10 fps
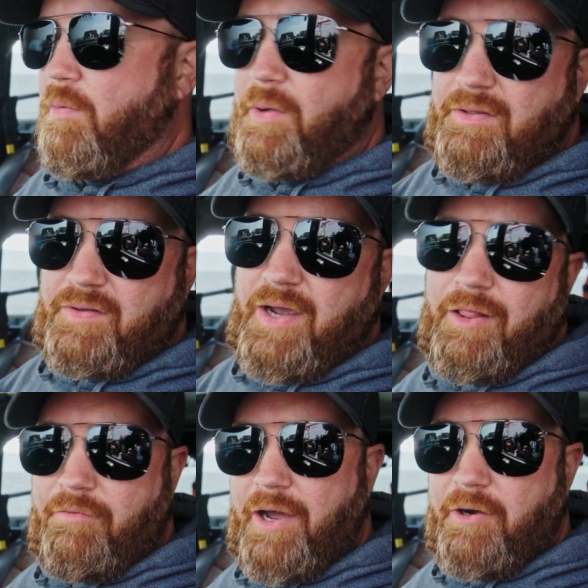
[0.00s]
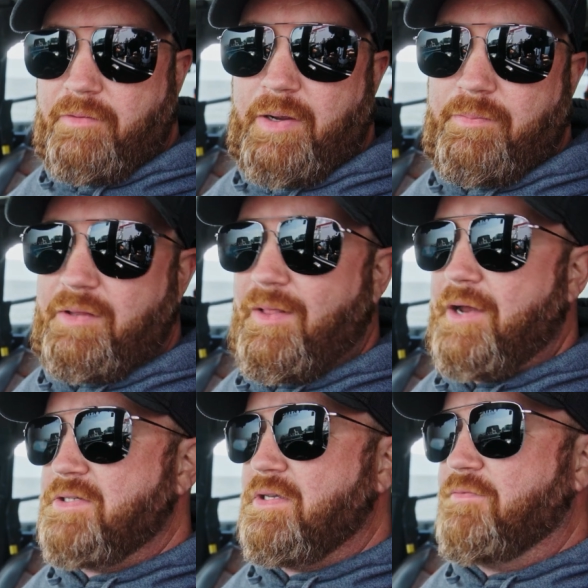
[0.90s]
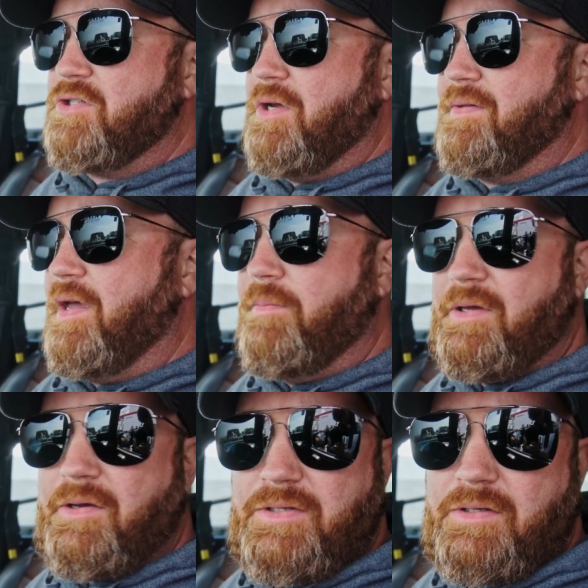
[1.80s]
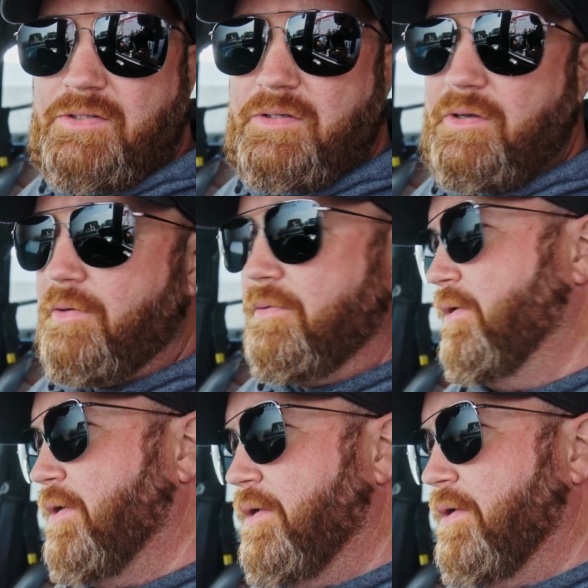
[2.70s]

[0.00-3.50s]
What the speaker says: When we get to Colorado, it might be a lot of stuff shut down because of the snow.